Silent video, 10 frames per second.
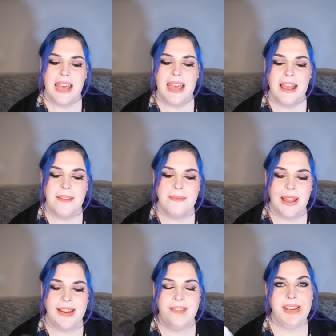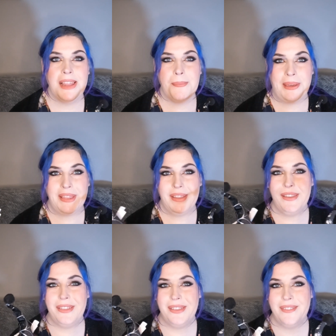Um, I know when I spoke
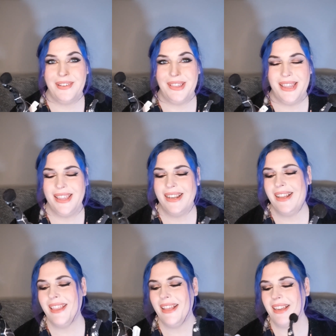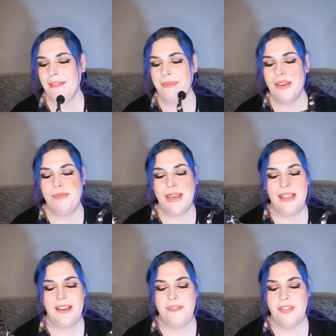to Drew, she said I sent you both
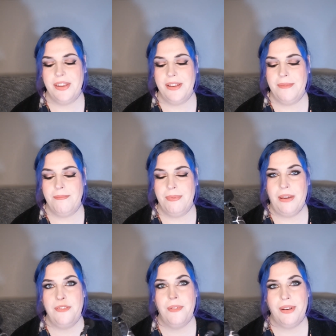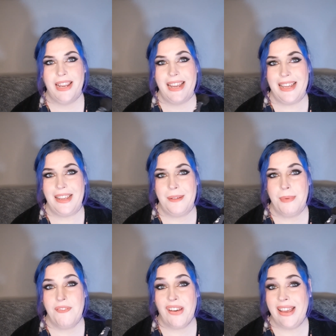because I thought you'd both want it and you'd
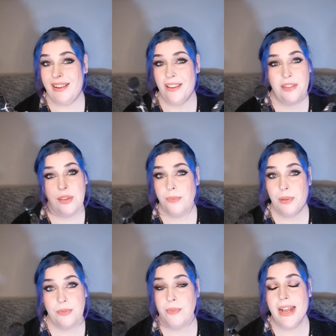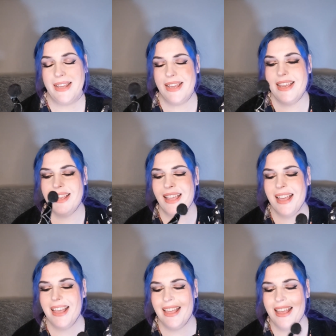be fighting, and she was right.
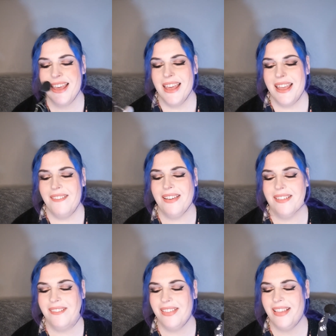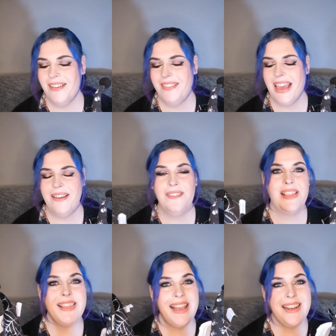So yeah, we
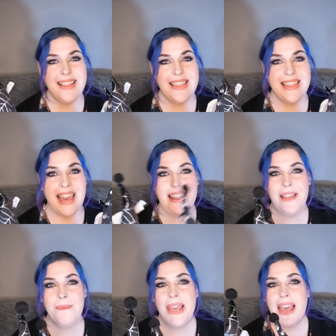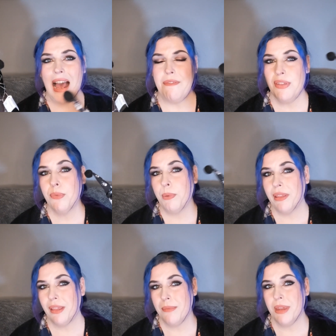just decided to share them. I've just
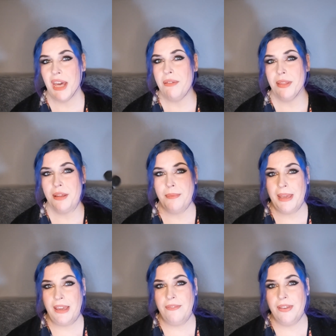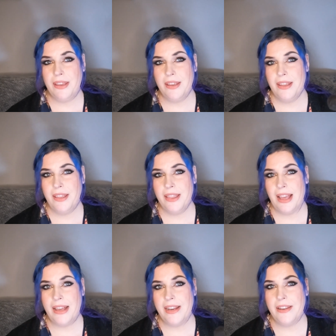put some shelves up either
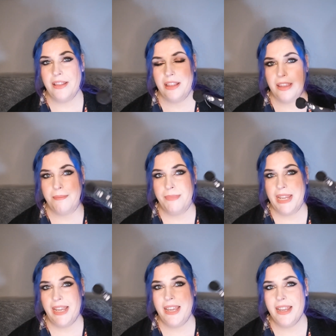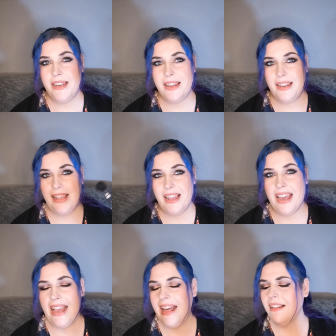side of the chimney in the
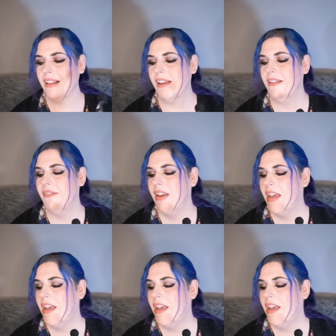like alcove,